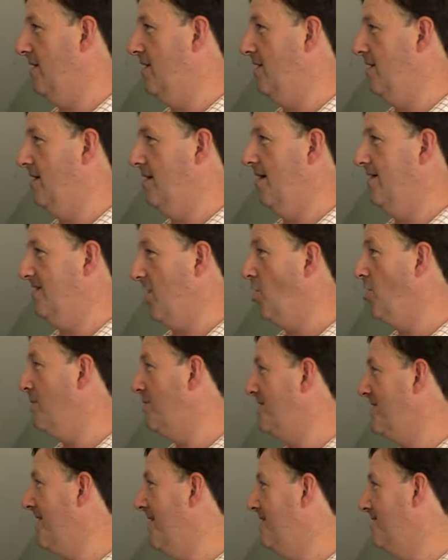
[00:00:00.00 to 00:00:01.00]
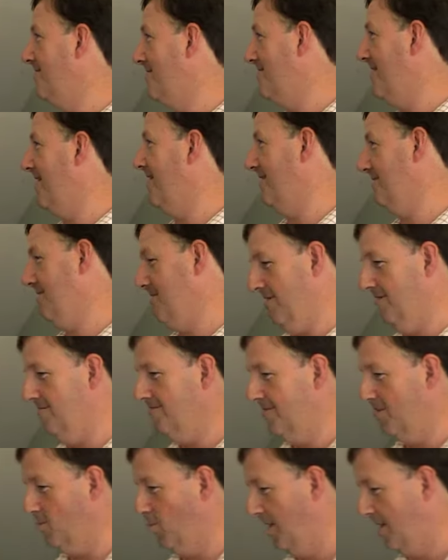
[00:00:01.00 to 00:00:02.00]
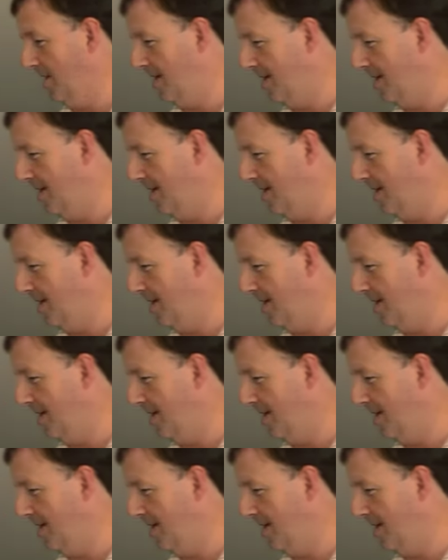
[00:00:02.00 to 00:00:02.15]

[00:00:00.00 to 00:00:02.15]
And it's 100%, so it's like, you know, there's one